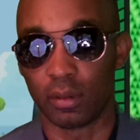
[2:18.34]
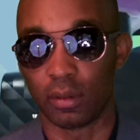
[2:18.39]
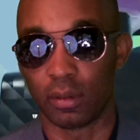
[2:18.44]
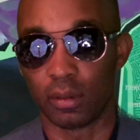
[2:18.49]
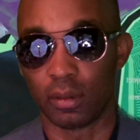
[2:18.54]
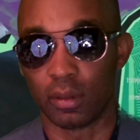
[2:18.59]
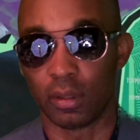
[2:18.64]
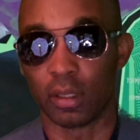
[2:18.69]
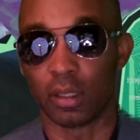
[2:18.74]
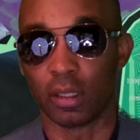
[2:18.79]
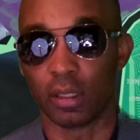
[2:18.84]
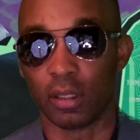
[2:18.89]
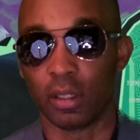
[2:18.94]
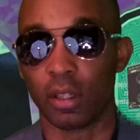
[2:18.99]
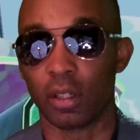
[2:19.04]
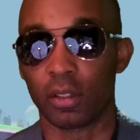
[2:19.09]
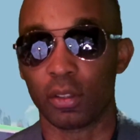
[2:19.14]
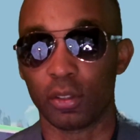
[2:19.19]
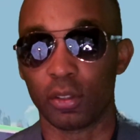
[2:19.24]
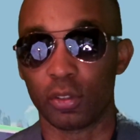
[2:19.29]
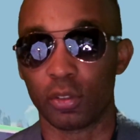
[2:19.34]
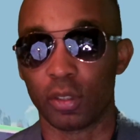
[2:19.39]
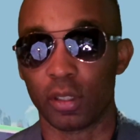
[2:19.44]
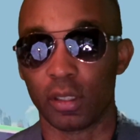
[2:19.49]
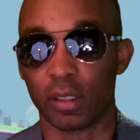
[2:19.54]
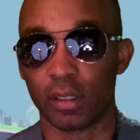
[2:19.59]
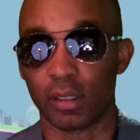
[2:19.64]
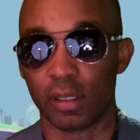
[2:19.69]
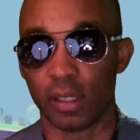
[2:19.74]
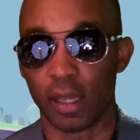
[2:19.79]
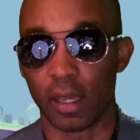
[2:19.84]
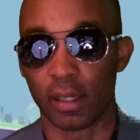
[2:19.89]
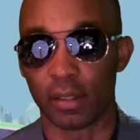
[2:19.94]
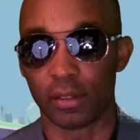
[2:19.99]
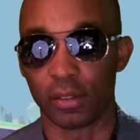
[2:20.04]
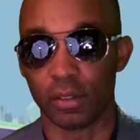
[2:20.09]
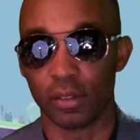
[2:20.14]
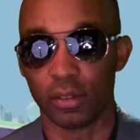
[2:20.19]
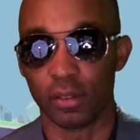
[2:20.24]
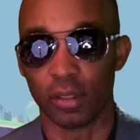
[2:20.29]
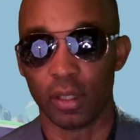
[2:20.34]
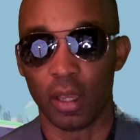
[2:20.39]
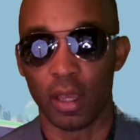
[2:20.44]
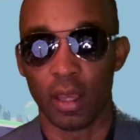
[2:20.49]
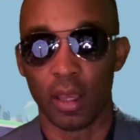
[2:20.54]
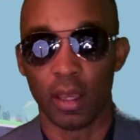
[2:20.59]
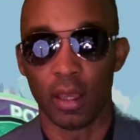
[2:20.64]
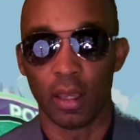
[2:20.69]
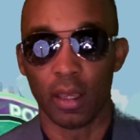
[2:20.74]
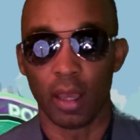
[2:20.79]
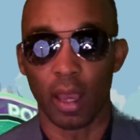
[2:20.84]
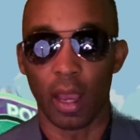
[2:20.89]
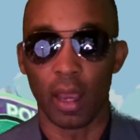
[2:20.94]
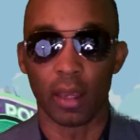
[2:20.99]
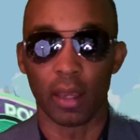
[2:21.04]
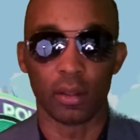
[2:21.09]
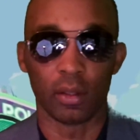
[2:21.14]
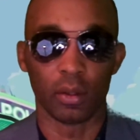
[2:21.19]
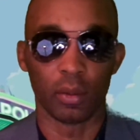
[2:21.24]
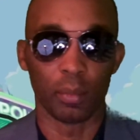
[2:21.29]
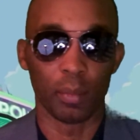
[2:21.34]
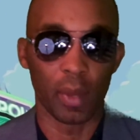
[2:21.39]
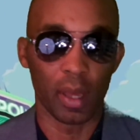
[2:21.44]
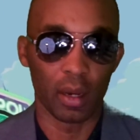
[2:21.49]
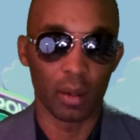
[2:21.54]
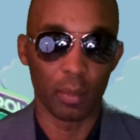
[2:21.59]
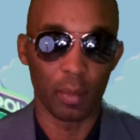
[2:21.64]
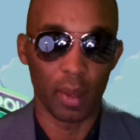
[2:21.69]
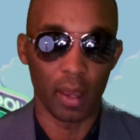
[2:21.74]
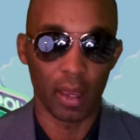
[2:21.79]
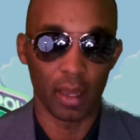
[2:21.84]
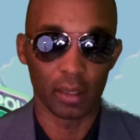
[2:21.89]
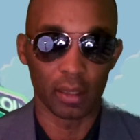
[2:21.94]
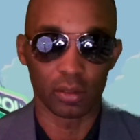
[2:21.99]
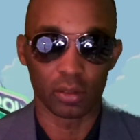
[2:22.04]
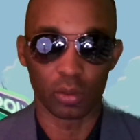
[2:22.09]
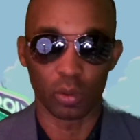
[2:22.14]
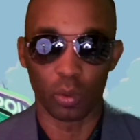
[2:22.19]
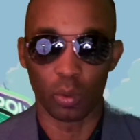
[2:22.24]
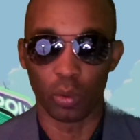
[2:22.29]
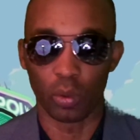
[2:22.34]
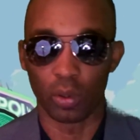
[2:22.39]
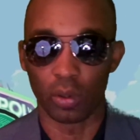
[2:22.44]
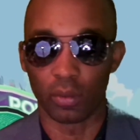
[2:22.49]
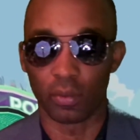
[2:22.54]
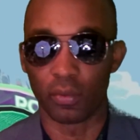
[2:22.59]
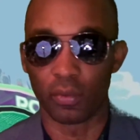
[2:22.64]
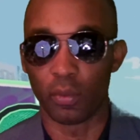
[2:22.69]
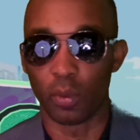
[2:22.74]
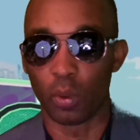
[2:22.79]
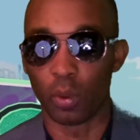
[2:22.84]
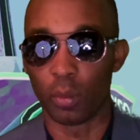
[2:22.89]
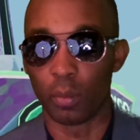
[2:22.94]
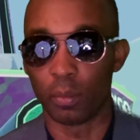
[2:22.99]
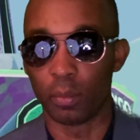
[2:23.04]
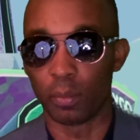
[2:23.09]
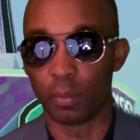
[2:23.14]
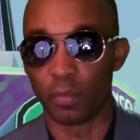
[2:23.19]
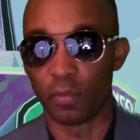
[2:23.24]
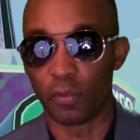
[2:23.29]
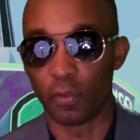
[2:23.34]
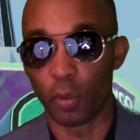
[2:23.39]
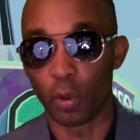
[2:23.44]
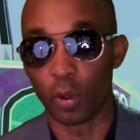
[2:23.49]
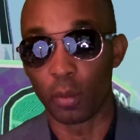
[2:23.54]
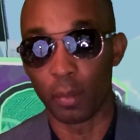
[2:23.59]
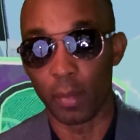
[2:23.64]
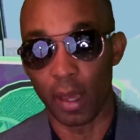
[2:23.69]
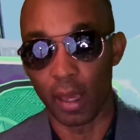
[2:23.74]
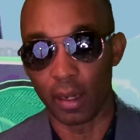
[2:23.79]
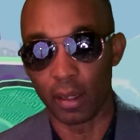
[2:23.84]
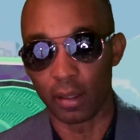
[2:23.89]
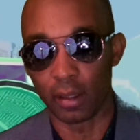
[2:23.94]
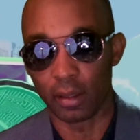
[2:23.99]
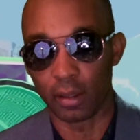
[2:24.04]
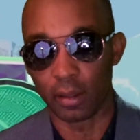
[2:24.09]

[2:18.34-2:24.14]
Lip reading: to conduct your transactions: either MetaMask or Fortmatic.